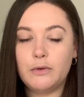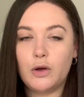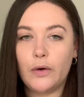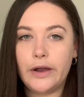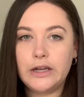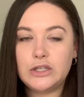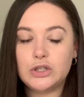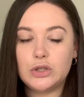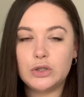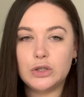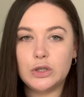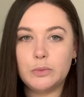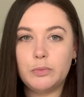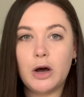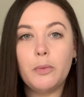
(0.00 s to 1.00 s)
going
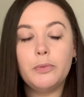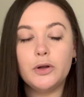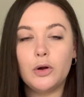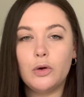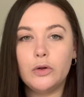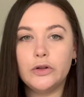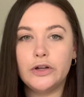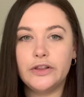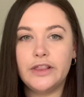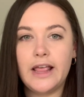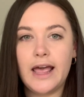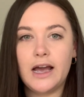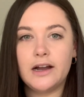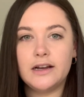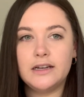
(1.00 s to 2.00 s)
to pop it all on
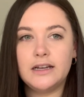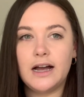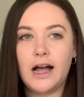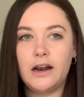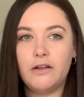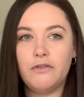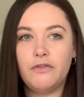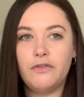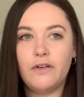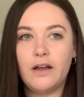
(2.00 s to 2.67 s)
there and kind of